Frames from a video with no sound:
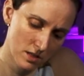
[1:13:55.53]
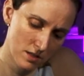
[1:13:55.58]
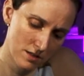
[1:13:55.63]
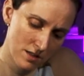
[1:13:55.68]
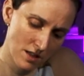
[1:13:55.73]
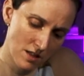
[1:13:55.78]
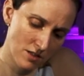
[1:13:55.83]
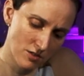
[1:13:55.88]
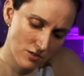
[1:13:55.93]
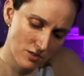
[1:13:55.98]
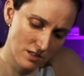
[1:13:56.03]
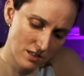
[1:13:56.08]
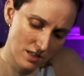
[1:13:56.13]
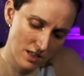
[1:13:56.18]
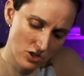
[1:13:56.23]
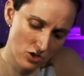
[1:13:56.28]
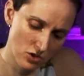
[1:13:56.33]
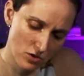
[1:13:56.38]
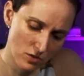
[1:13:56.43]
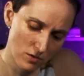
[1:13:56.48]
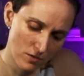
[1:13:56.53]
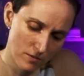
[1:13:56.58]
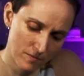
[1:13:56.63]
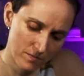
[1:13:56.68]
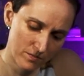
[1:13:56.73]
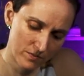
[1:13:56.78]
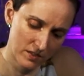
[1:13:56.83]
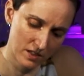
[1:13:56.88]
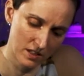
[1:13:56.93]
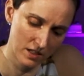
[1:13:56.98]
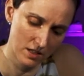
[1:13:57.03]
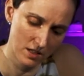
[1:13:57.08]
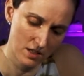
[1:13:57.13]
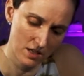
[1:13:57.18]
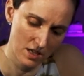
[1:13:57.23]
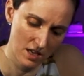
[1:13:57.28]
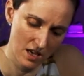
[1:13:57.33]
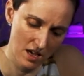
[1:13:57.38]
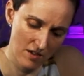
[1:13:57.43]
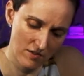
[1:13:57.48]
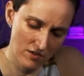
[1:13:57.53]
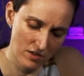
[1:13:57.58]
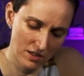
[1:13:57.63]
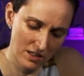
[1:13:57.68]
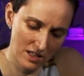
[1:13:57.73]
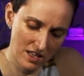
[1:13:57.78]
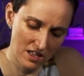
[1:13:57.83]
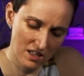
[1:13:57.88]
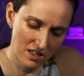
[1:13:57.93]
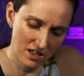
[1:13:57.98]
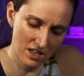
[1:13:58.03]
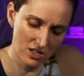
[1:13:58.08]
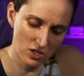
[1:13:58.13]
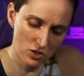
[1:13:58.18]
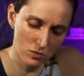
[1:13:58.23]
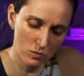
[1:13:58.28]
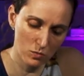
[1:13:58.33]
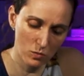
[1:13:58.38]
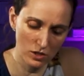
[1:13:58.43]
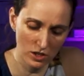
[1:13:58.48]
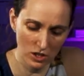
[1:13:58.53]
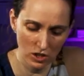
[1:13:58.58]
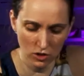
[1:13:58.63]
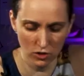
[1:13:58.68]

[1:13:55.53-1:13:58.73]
then there's an issue. If you're like, I don't want to